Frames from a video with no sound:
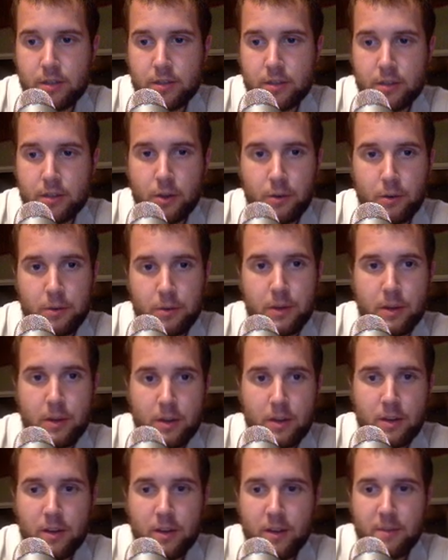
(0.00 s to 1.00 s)
So
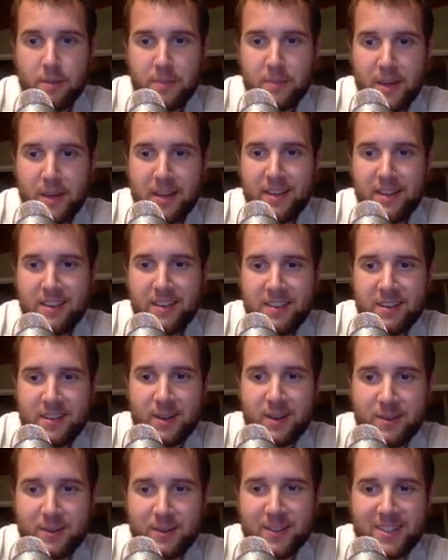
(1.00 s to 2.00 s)
pay
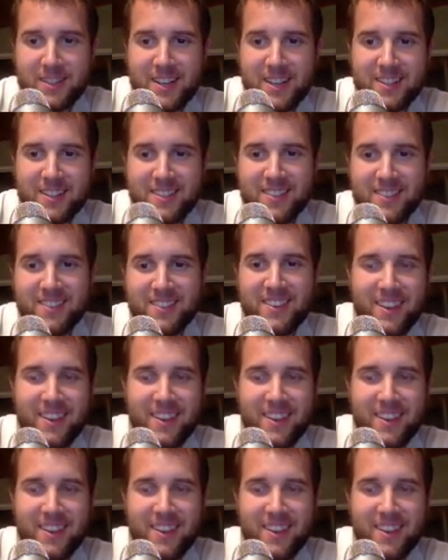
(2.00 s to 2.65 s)
careful attention.